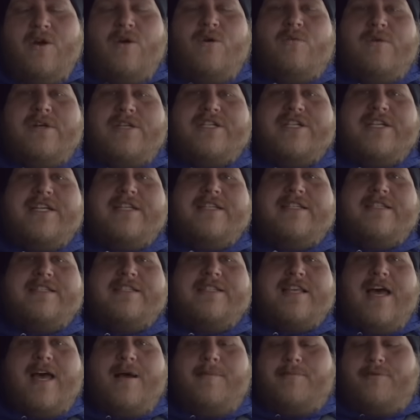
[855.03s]
which
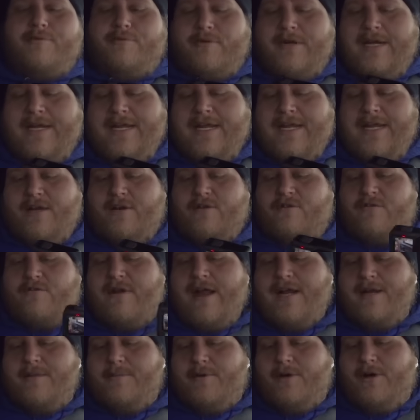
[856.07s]
is pretty
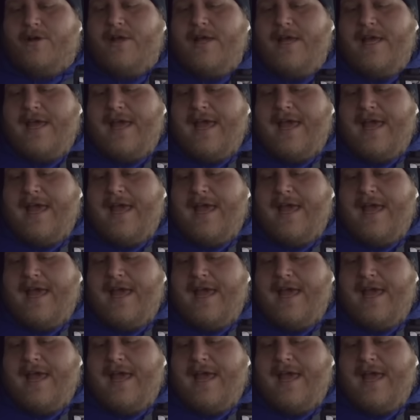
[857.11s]
incredible.